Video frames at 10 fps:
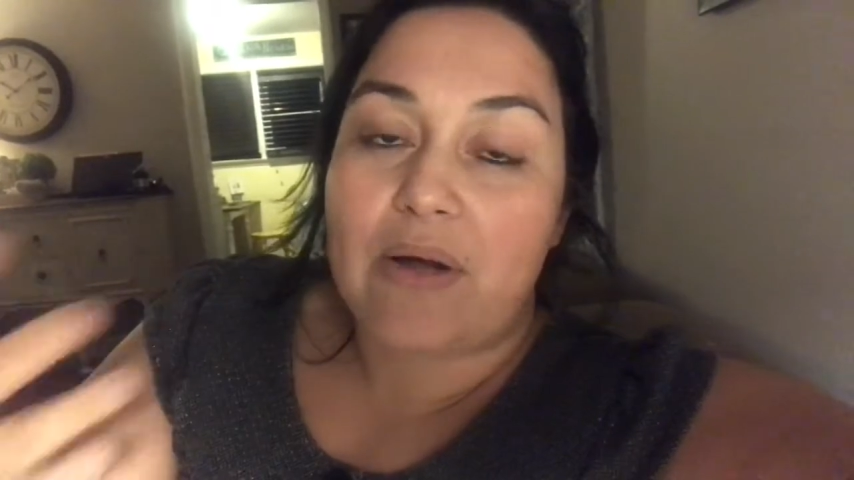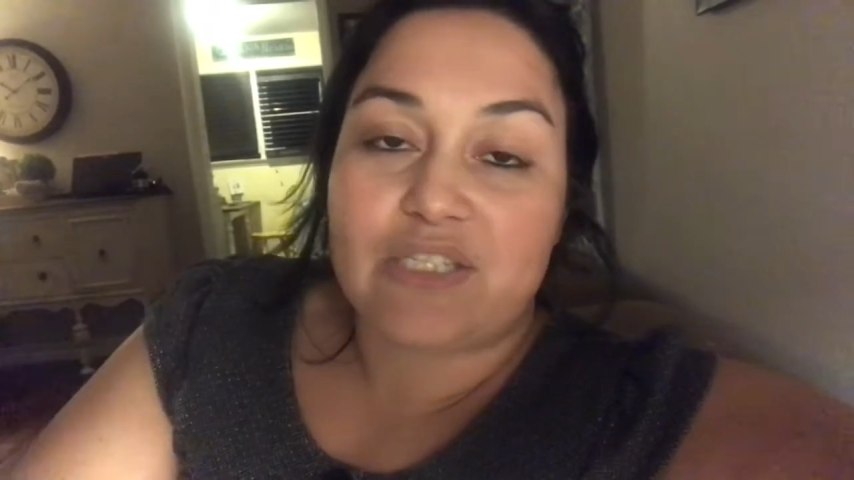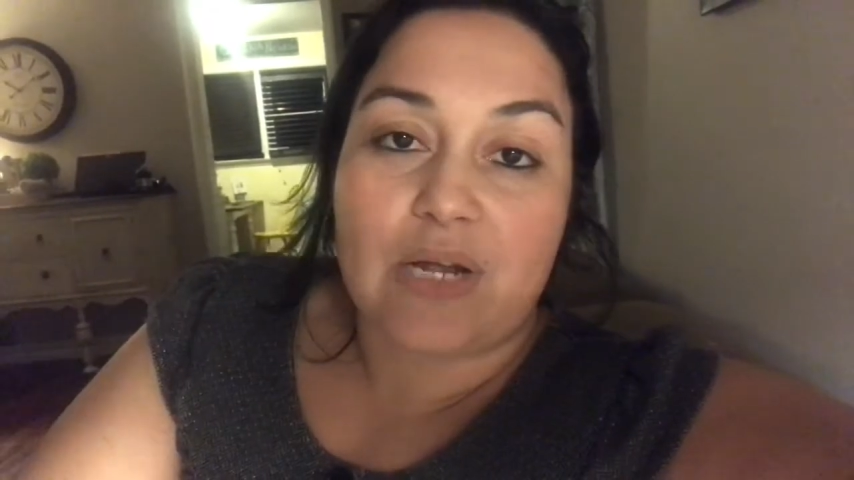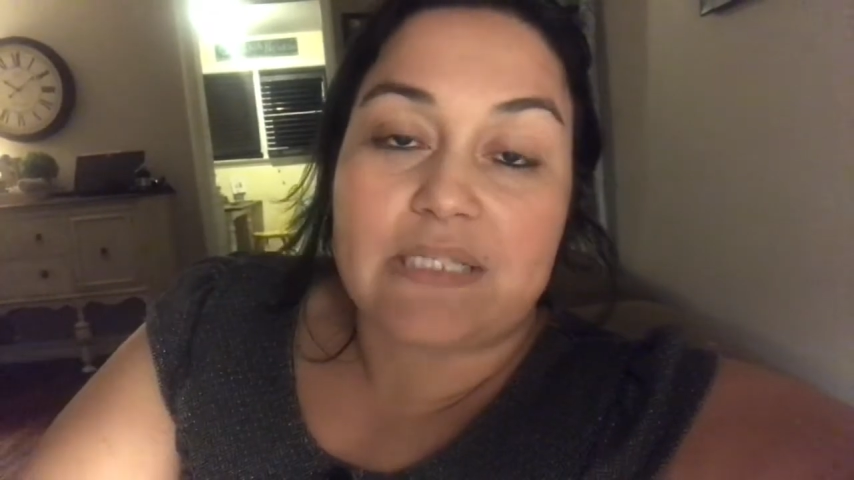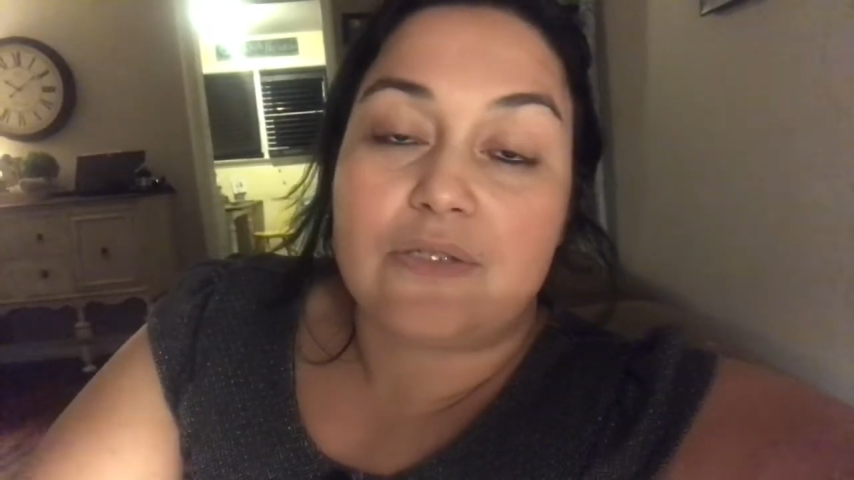I
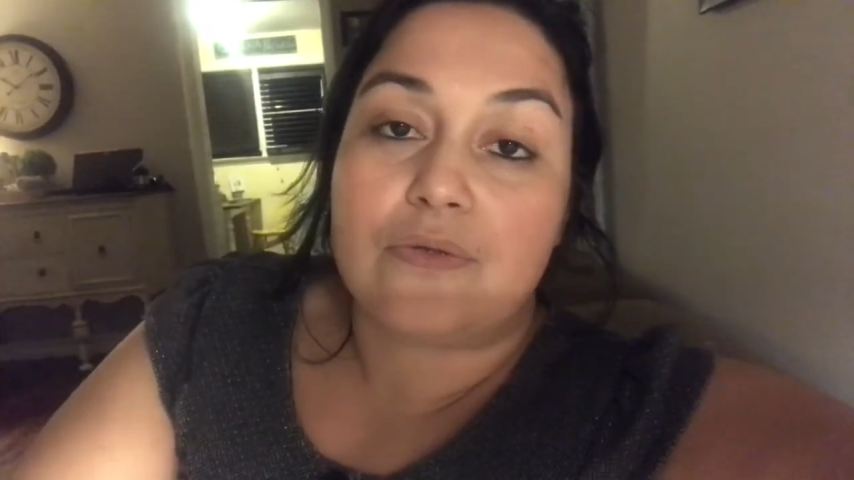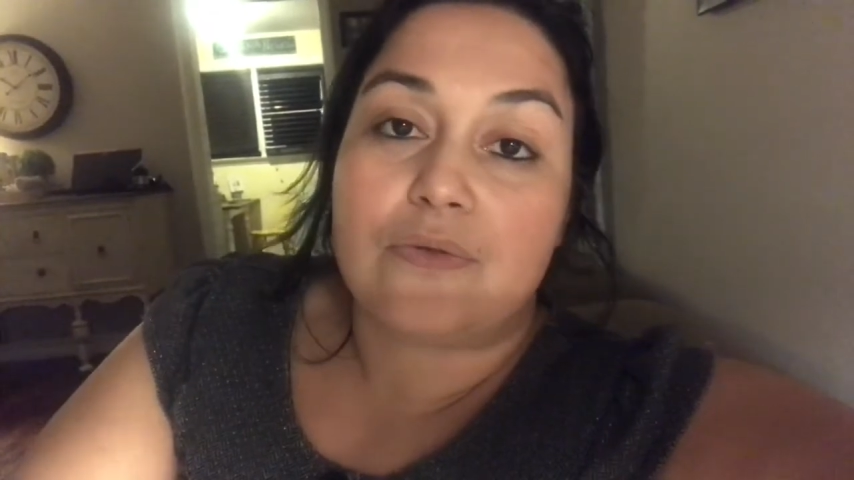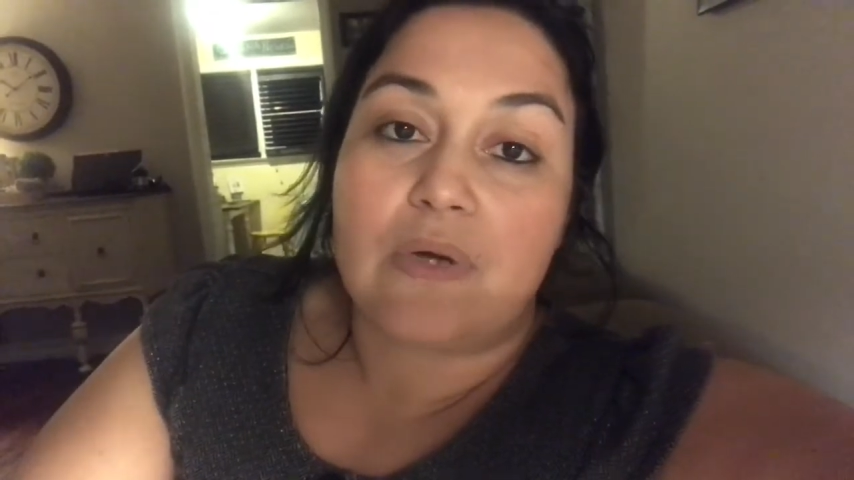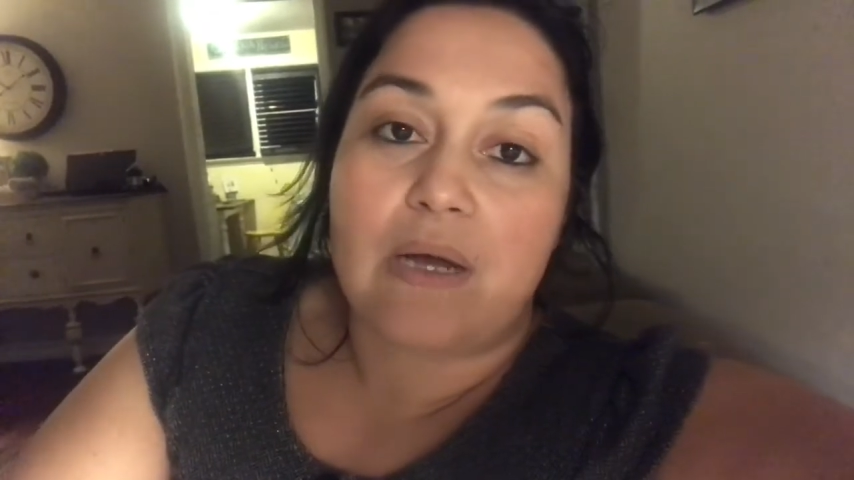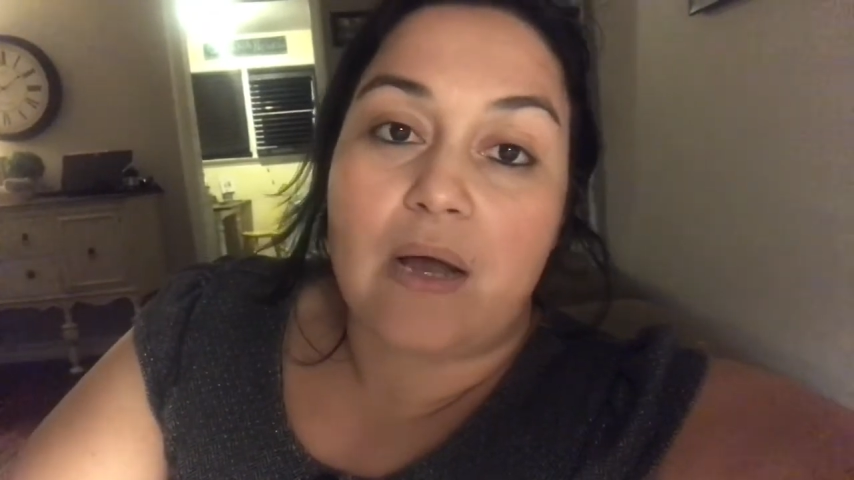try
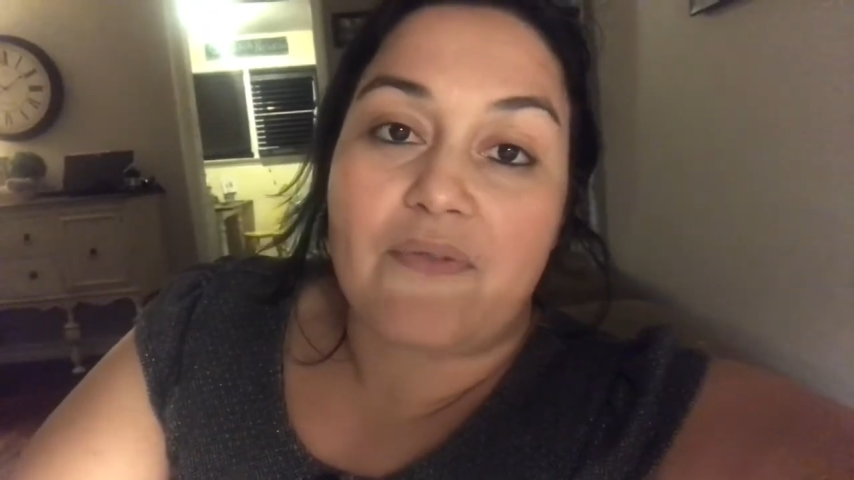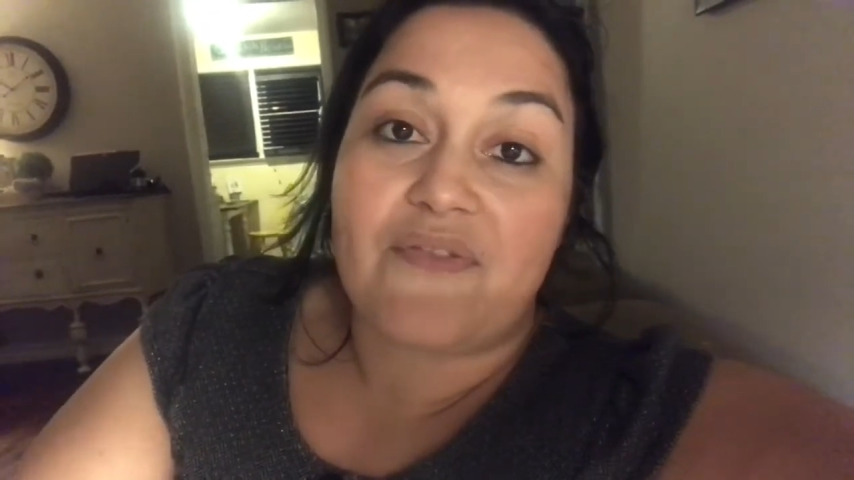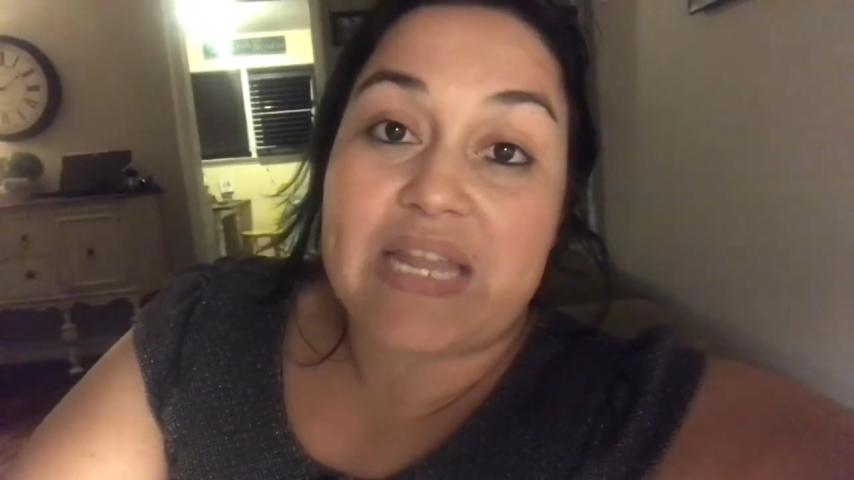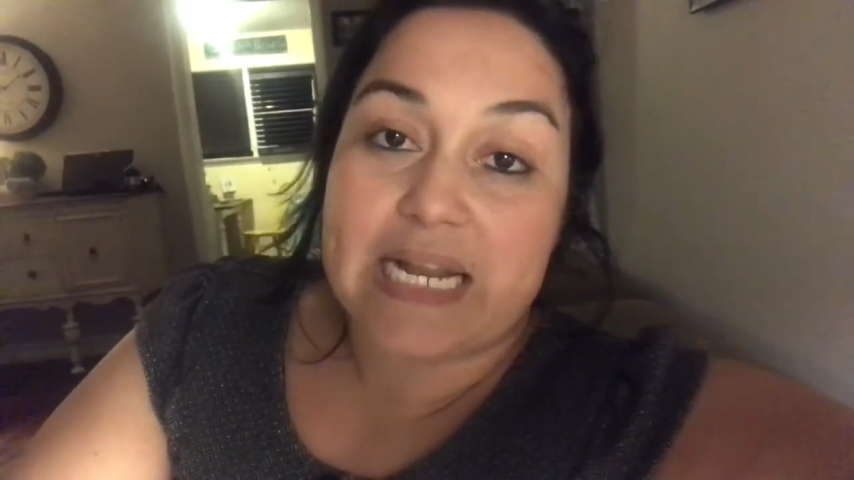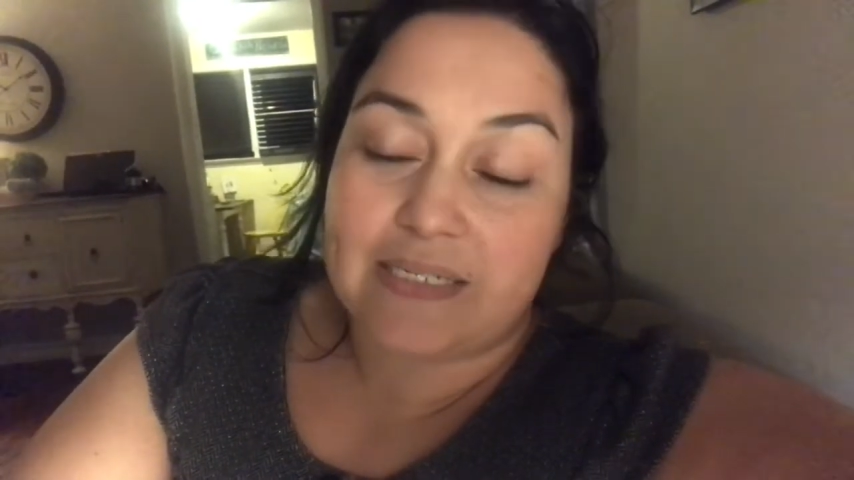to uh,
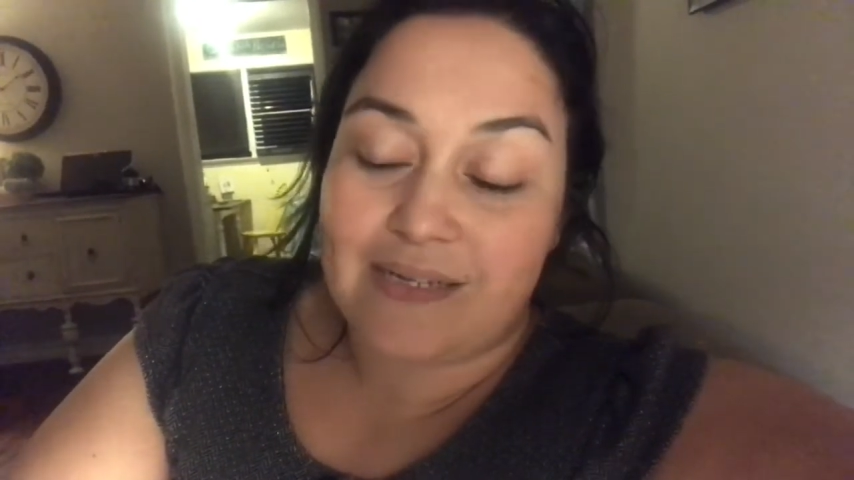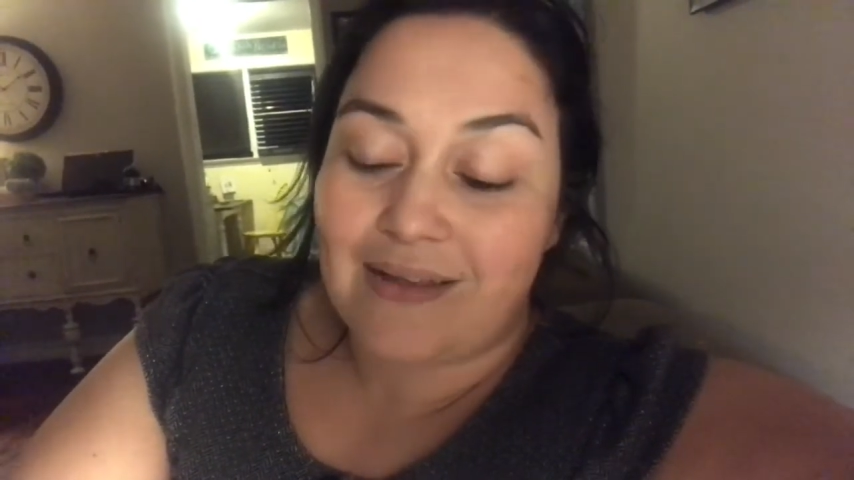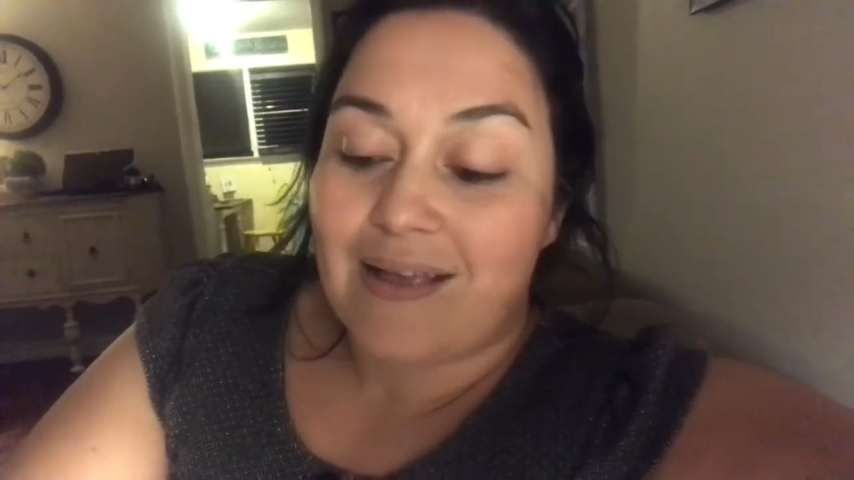feed it.